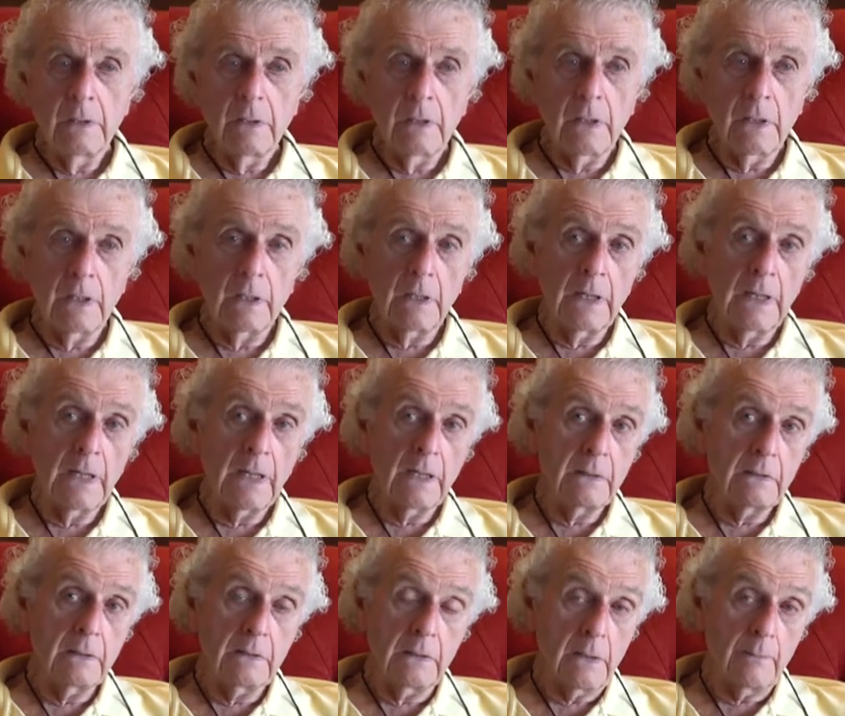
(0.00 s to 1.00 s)
And I
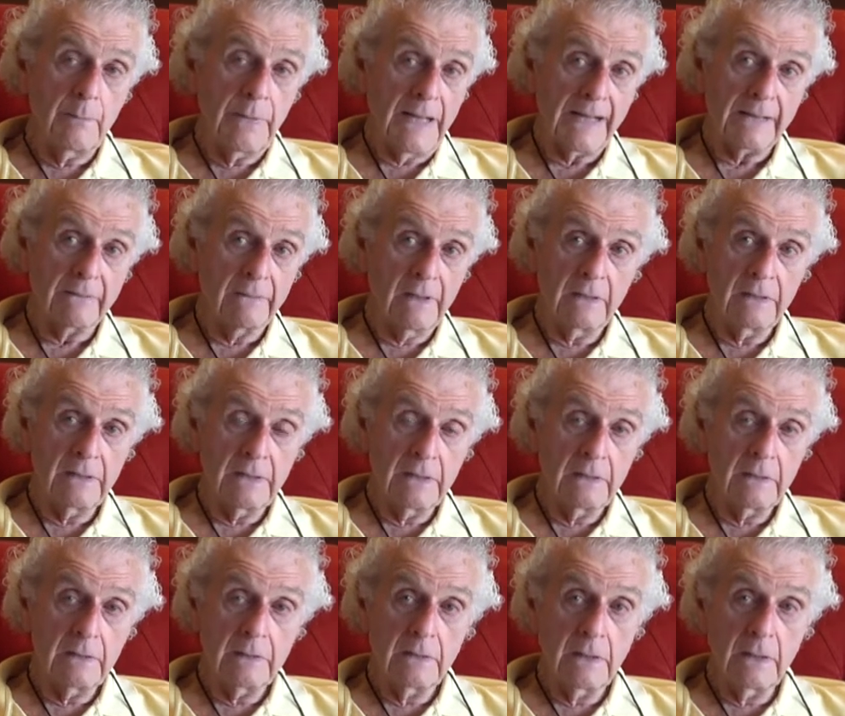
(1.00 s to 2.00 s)
had a
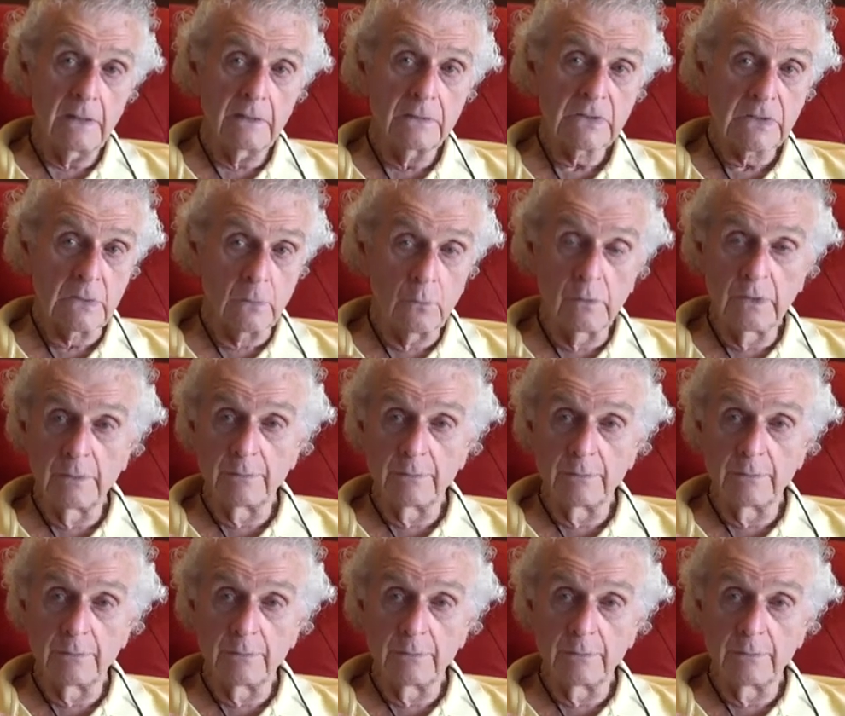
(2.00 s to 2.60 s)
background in school